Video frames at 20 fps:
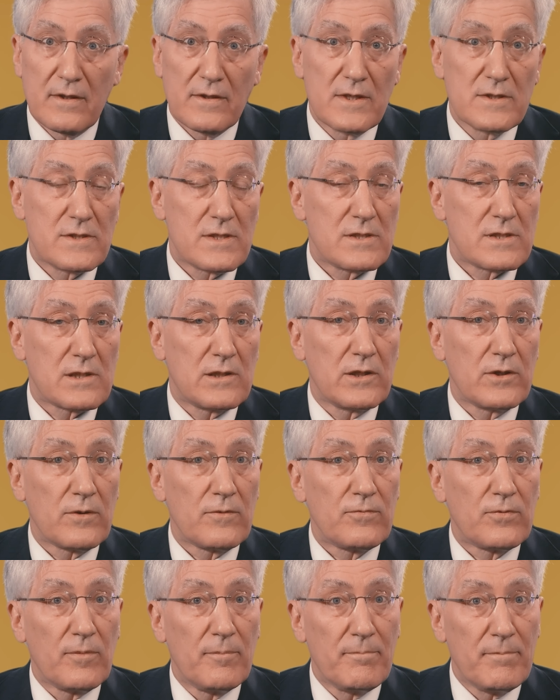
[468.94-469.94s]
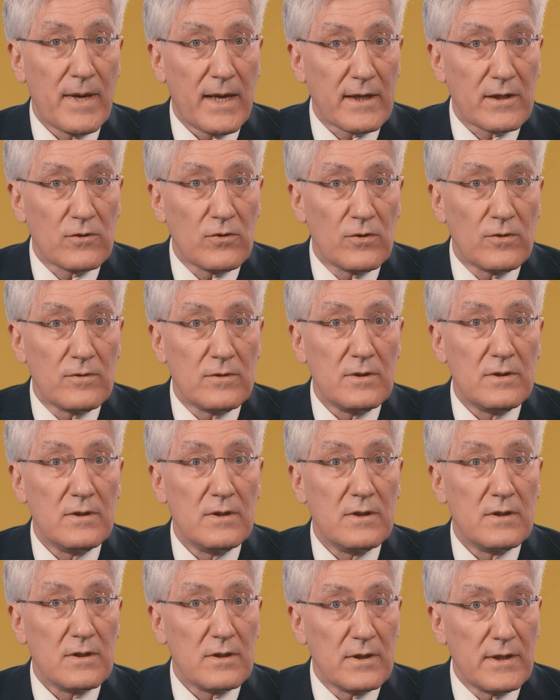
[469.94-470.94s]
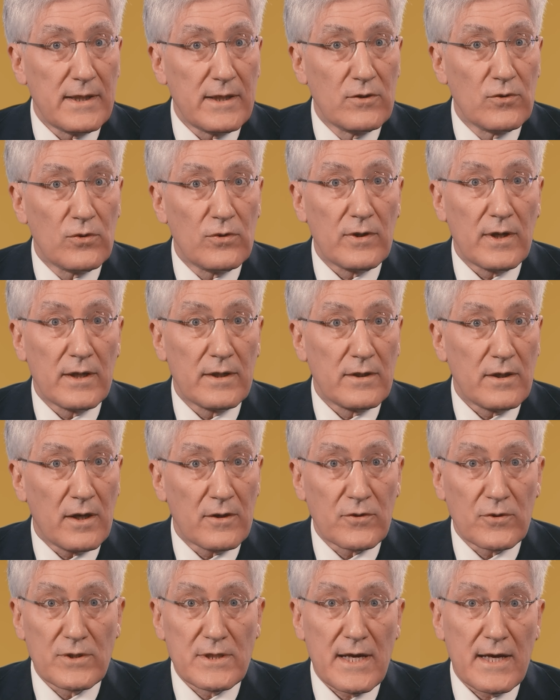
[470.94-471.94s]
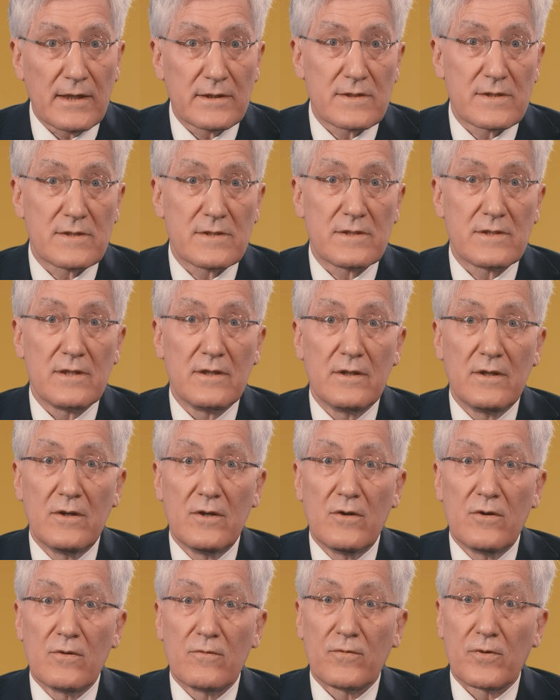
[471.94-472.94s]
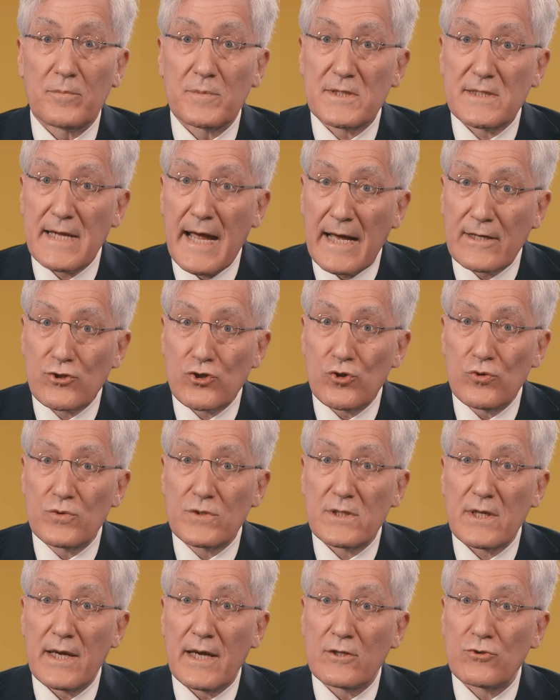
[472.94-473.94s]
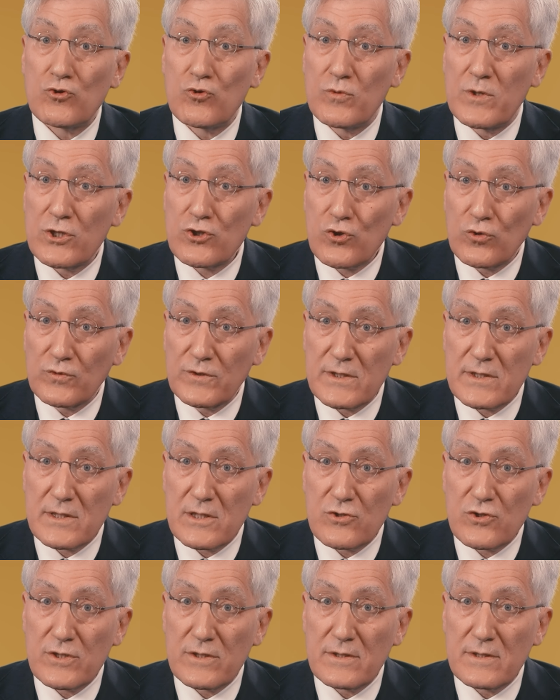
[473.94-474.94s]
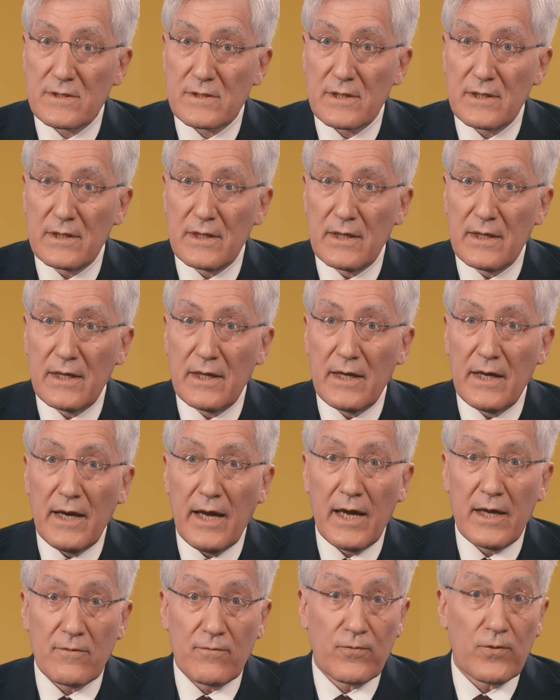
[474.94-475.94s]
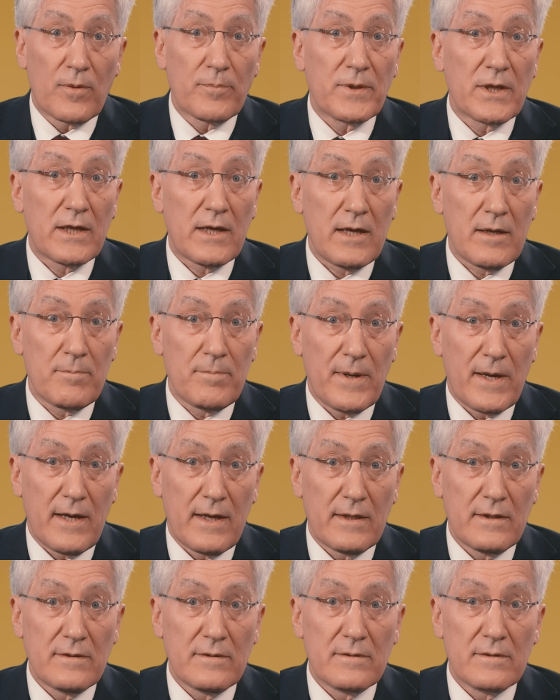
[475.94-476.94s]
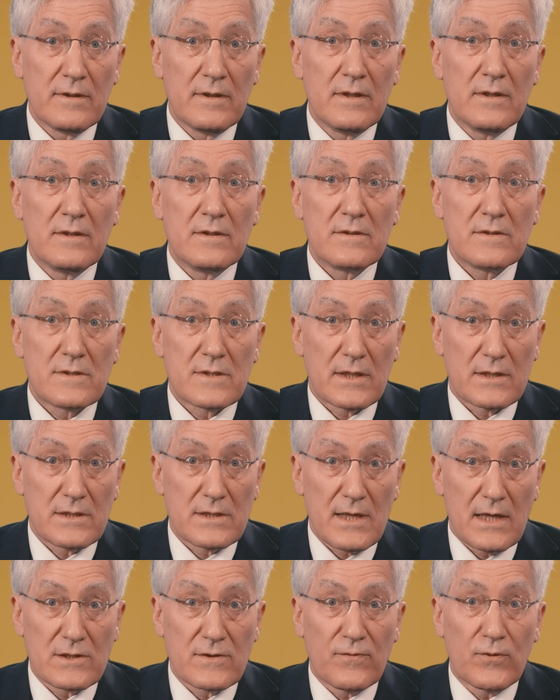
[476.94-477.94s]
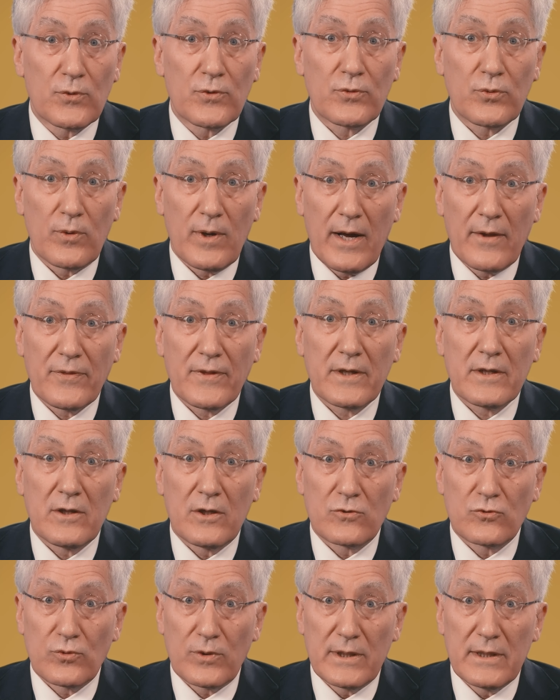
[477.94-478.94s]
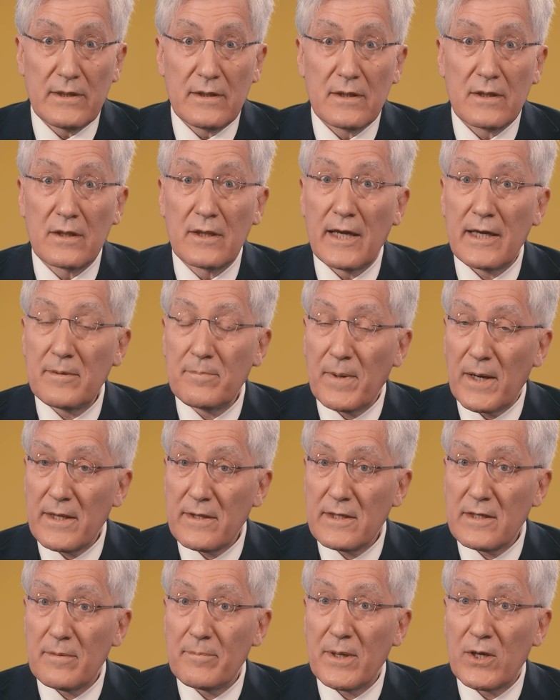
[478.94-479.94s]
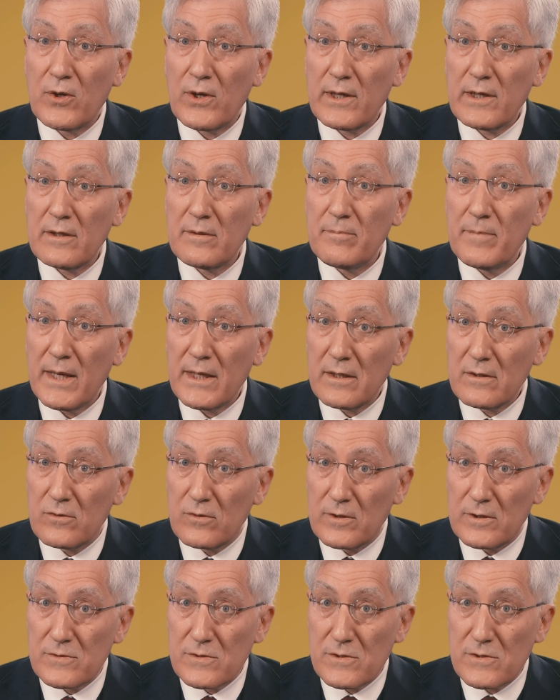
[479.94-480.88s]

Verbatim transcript: This is clear from medical, legal, and other texts, from statutes and judicial decisions, and from the campaign, successful throughout the country, led by the American Medical